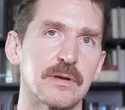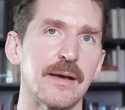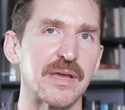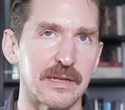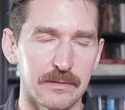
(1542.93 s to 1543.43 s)

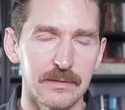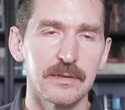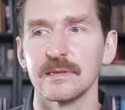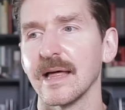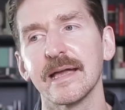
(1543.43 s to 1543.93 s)
I mean,
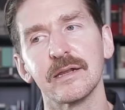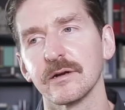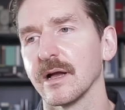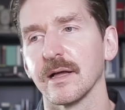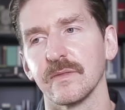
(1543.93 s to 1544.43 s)
like it
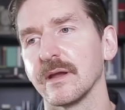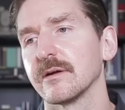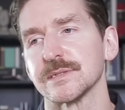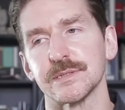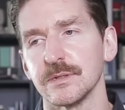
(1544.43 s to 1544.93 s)
or not, there
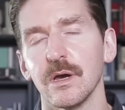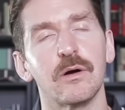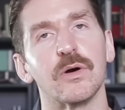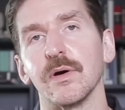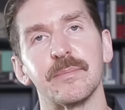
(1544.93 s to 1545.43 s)
is
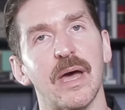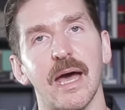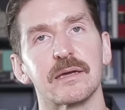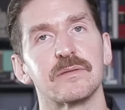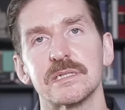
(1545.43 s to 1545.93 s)
no going
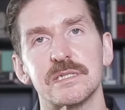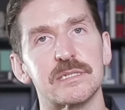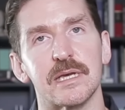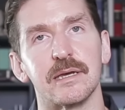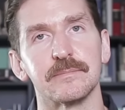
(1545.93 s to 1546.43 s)
back. This
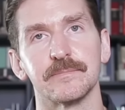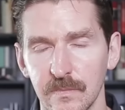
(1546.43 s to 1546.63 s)
is it.